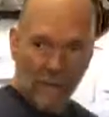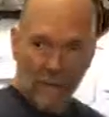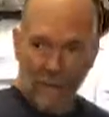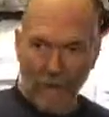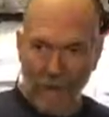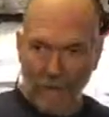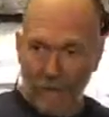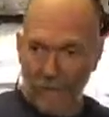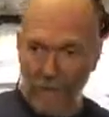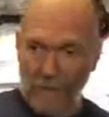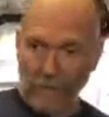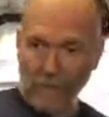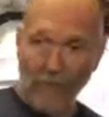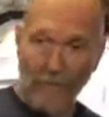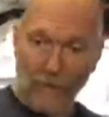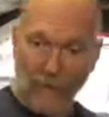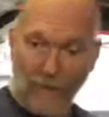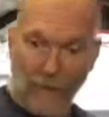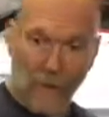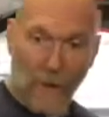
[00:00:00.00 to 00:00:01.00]
And then the
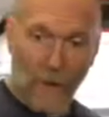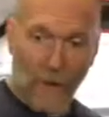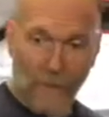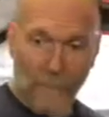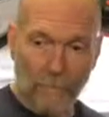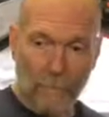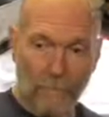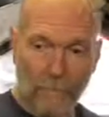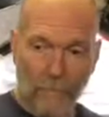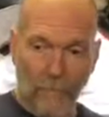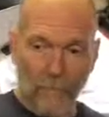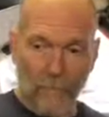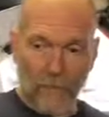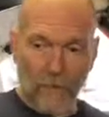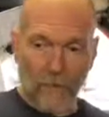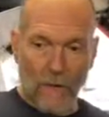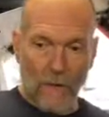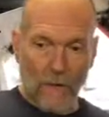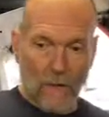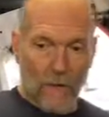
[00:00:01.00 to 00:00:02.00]
little,
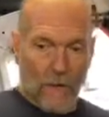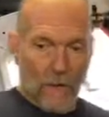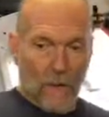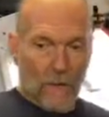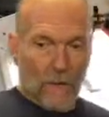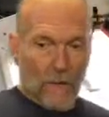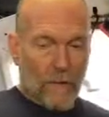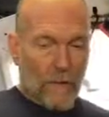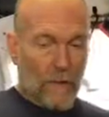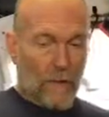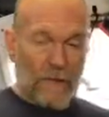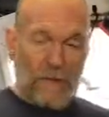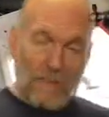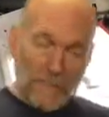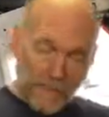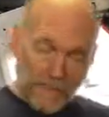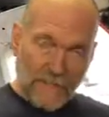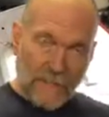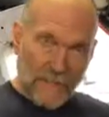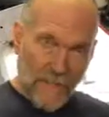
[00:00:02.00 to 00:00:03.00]
the
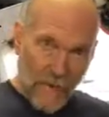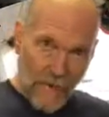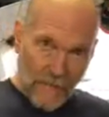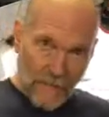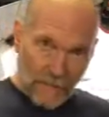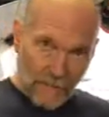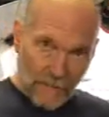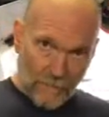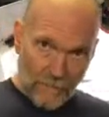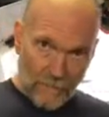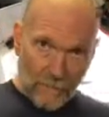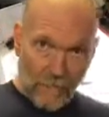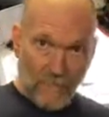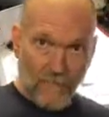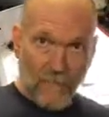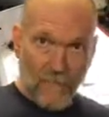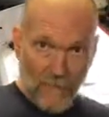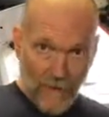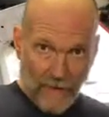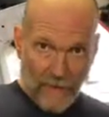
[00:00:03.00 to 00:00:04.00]
clean side
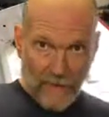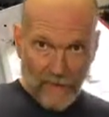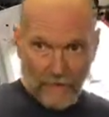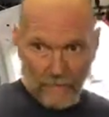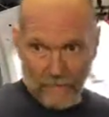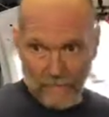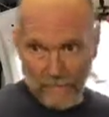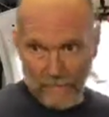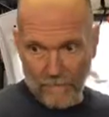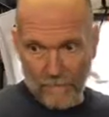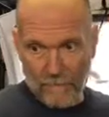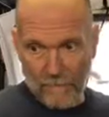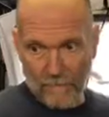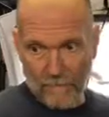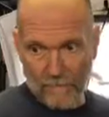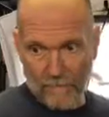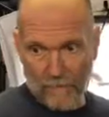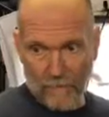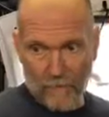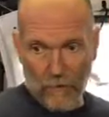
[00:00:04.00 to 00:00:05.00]
vent
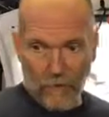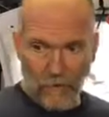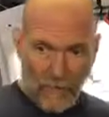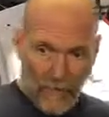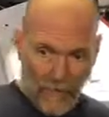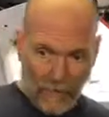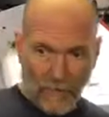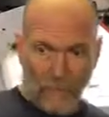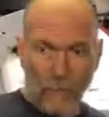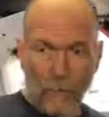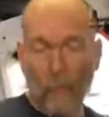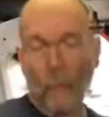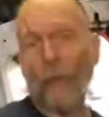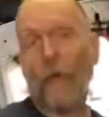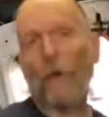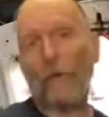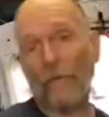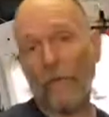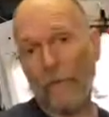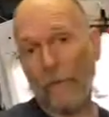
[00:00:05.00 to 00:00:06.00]
or vacuum
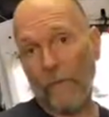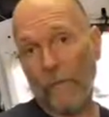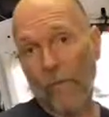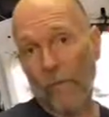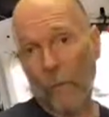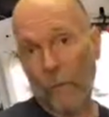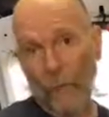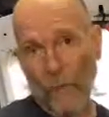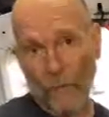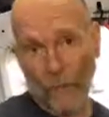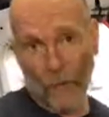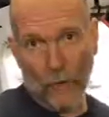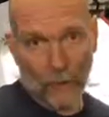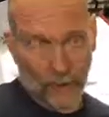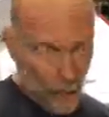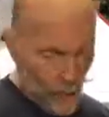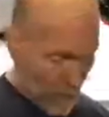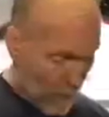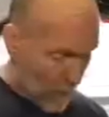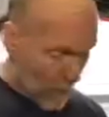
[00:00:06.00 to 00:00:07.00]
port for
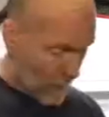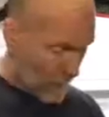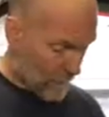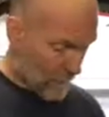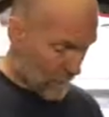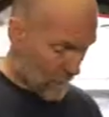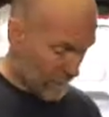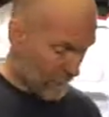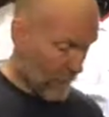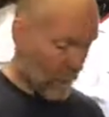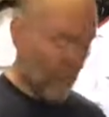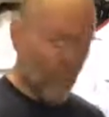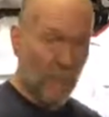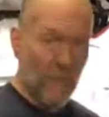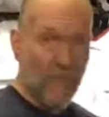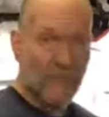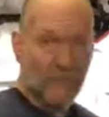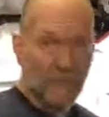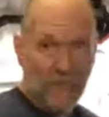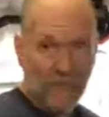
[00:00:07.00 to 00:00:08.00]
your
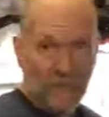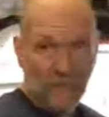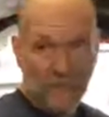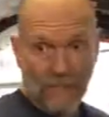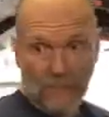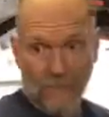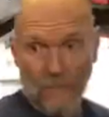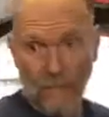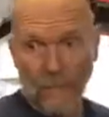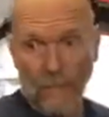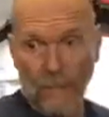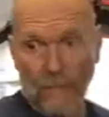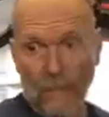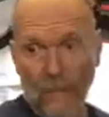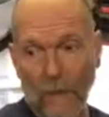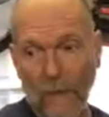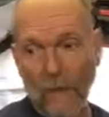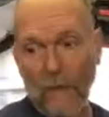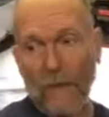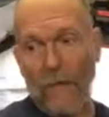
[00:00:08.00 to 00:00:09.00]
PCV system.
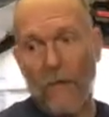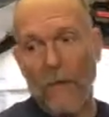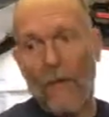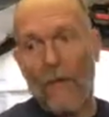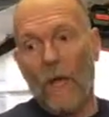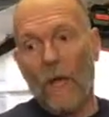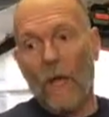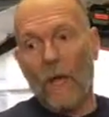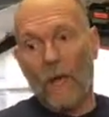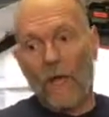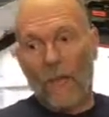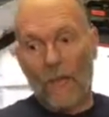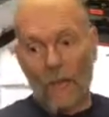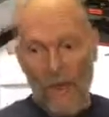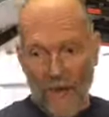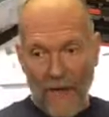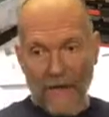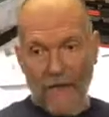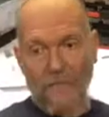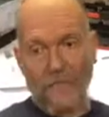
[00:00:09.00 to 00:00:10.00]

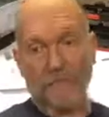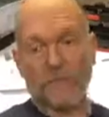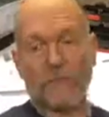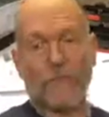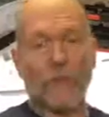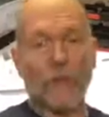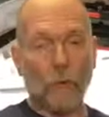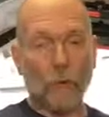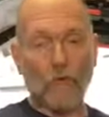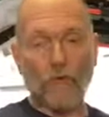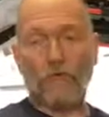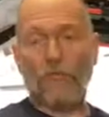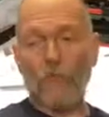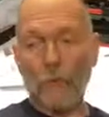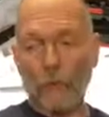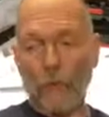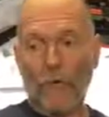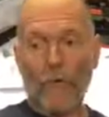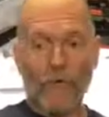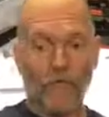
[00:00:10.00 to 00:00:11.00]
Those
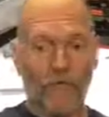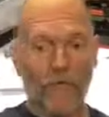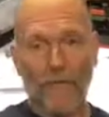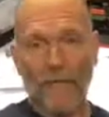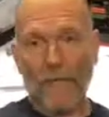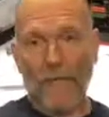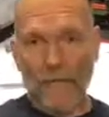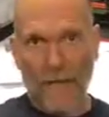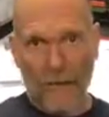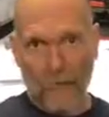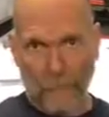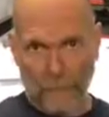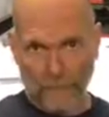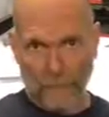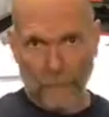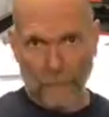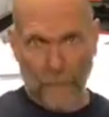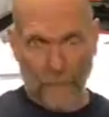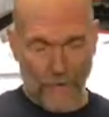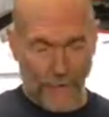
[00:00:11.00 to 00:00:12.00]
two are just going to get caps
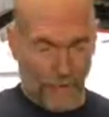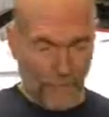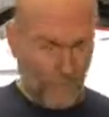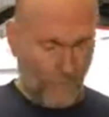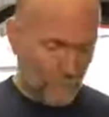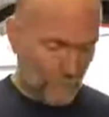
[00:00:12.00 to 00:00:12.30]
put on them.